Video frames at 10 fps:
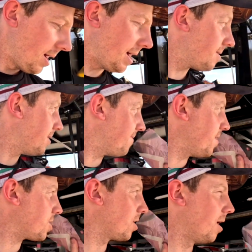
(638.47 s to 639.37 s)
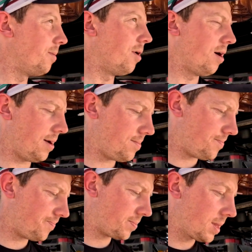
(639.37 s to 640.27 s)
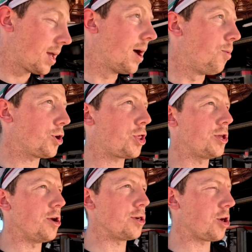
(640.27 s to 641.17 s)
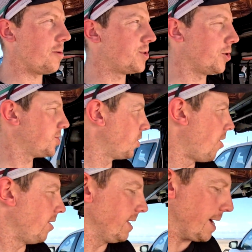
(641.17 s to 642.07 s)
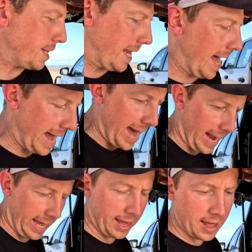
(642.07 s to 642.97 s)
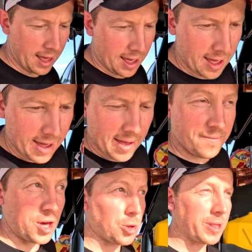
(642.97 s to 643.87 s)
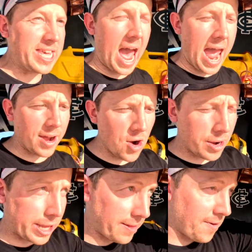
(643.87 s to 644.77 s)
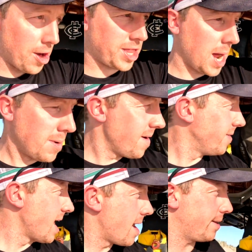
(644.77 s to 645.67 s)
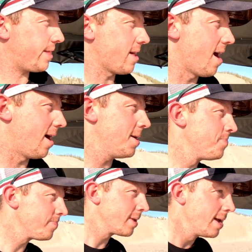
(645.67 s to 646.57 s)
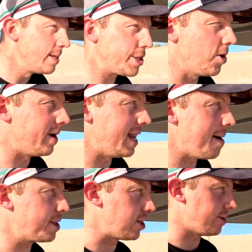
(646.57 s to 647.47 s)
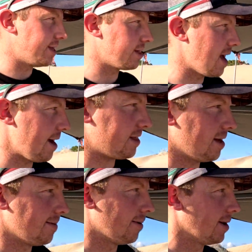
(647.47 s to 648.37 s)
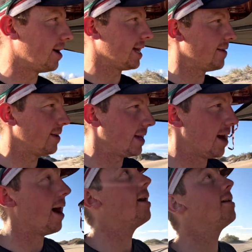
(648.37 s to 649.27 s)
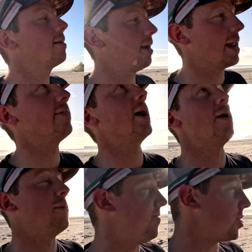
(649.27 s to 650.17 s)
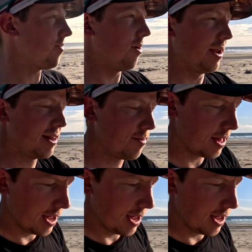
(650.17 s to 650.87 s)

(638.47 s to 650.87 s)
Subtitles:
Here's me fish that I bought. Watched the YouTube tutorial yesterday how to fish with gang hooks. First time I've ever done it, so this could be an absolute disaster, but we're gonna give it a go. I don't even know where my fishing rod is.